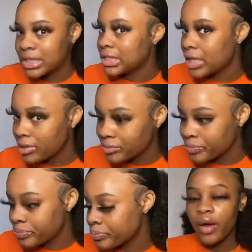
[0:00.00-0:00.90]
So,
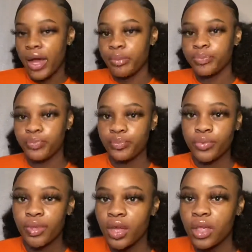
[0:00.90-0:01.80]
okay.
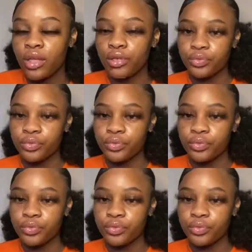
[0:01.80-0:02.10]
Anywho,